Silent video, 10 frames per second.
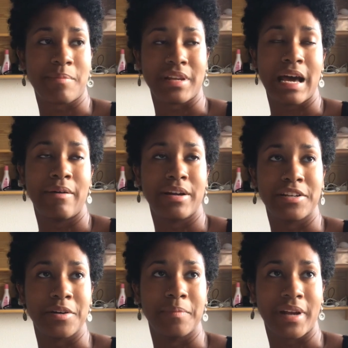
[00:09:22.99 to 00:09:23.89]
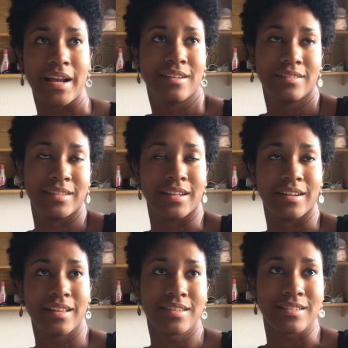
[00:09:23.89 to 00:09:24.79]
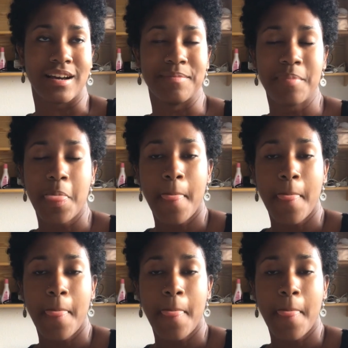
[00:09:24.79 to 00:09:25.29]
I mean, now I do, but I didn't at the time,